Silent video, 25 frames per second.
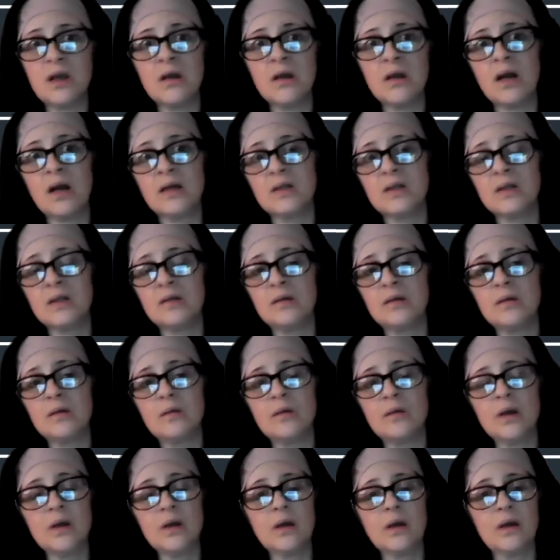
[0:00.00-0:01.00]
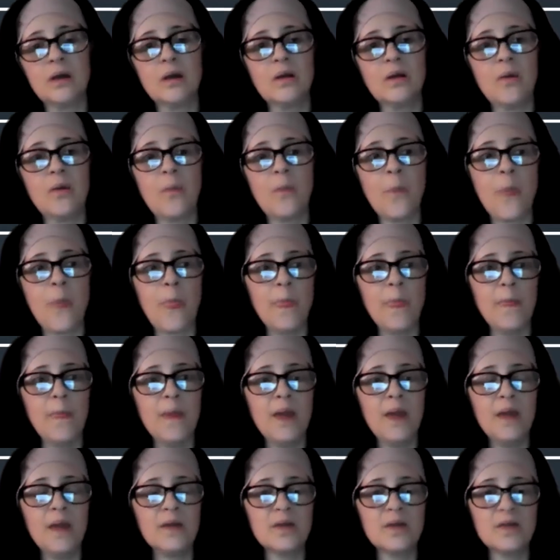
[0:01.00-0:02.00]
And I do.
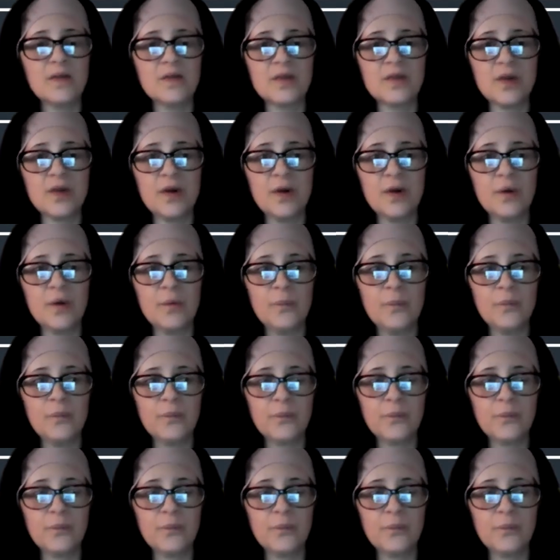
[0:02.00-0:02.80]
So